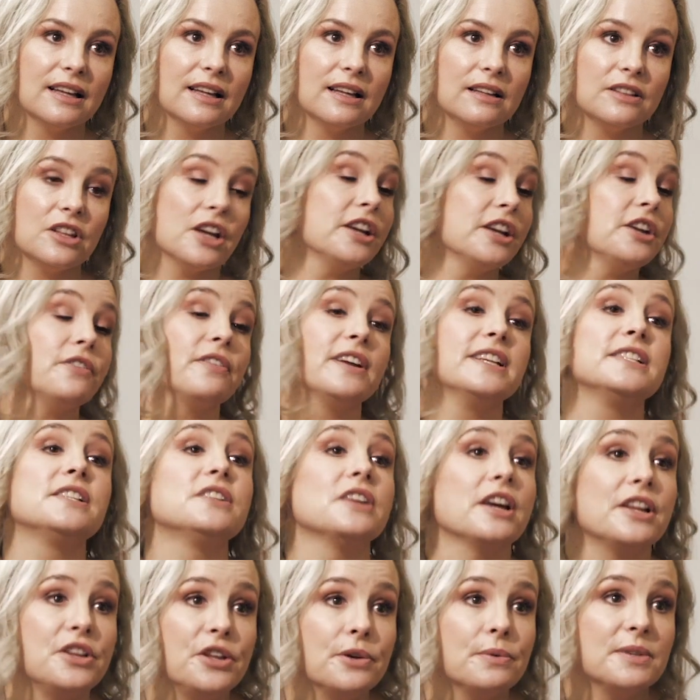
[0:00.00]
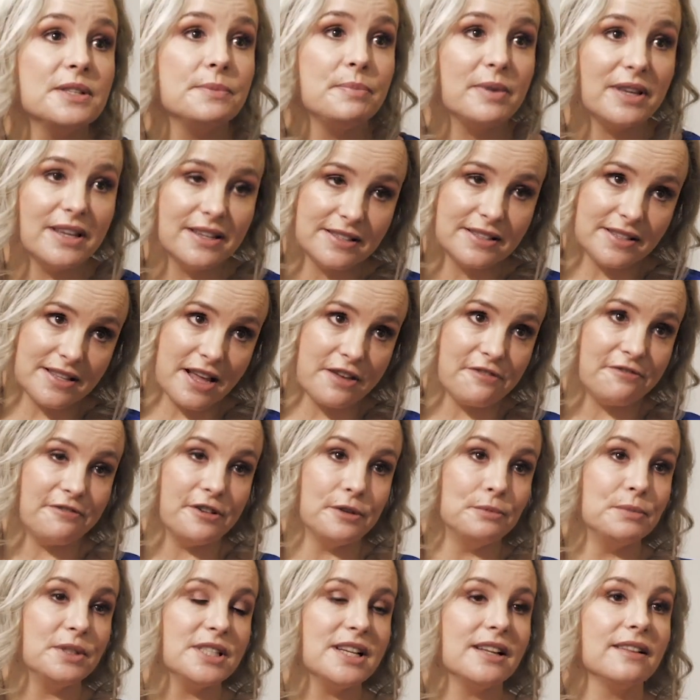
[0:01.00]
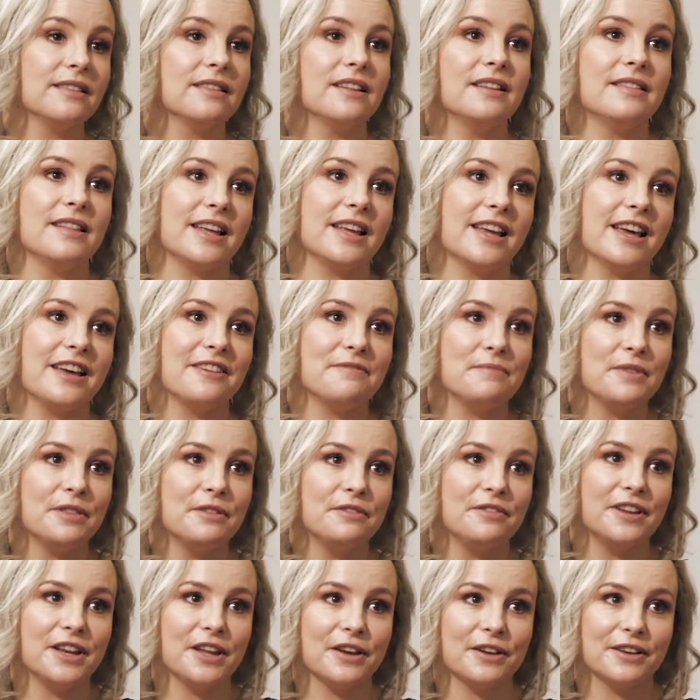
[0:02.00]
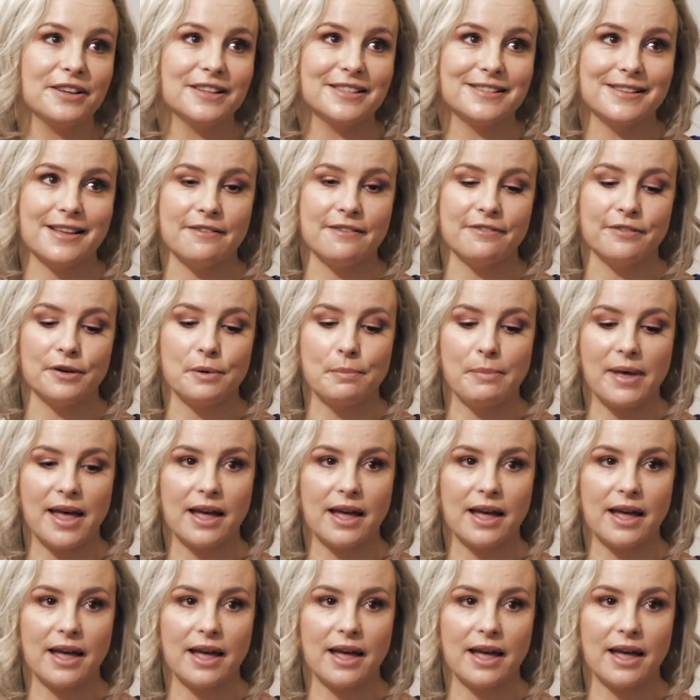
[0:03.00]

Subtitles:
The only reason I knew was because they filmed it and then they gave me the video because they thought that.